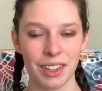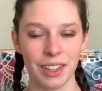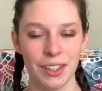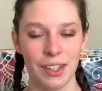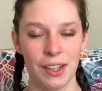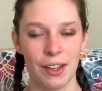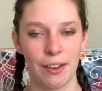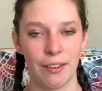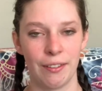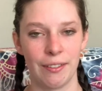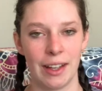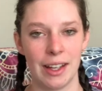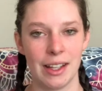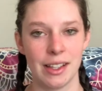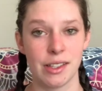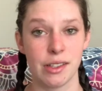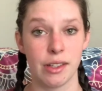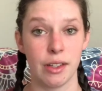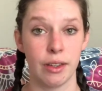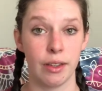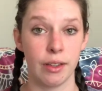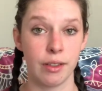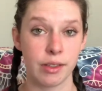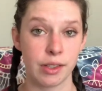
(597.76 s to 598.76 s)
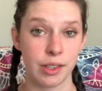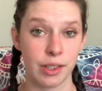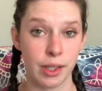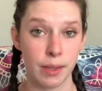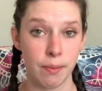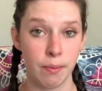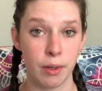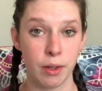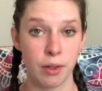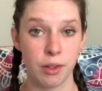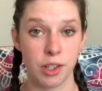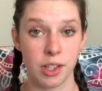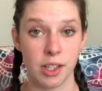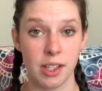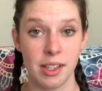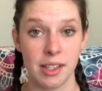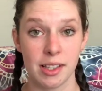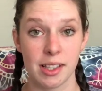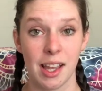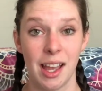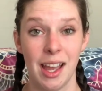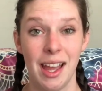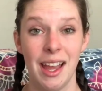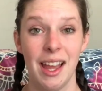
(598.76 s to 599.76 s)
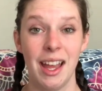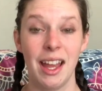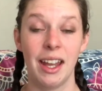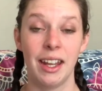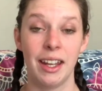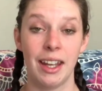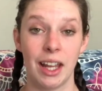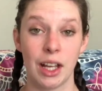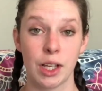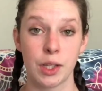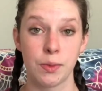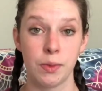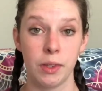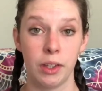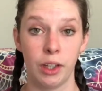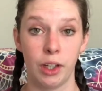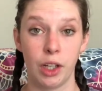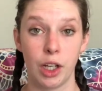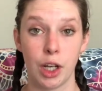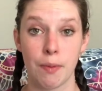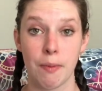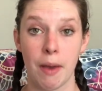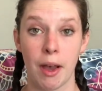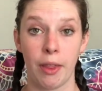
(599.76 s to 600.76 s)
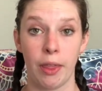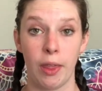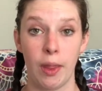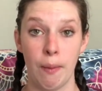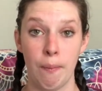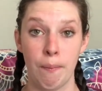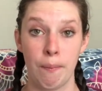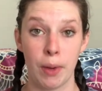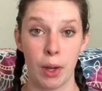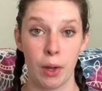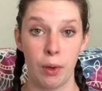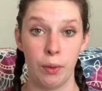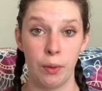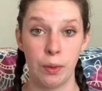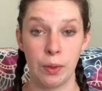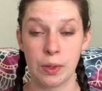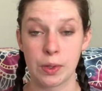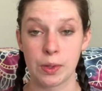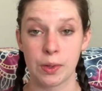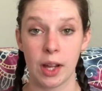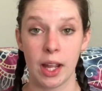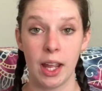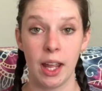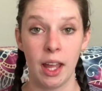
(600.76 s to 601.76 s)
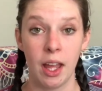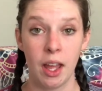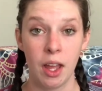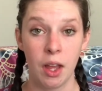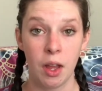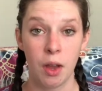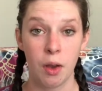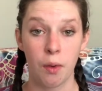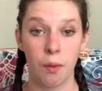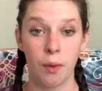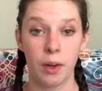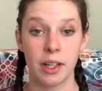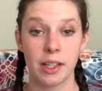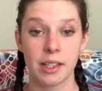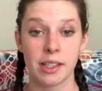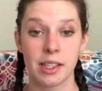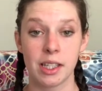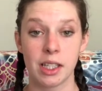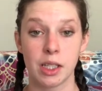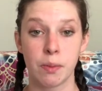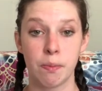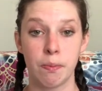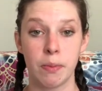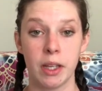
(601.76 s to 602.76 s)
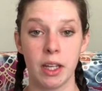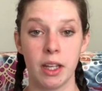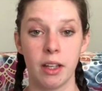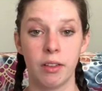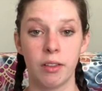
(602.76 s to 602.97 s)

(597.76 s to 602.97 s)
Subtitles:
Alright, so those are the motions. Next we learned about the bones, right? What is this big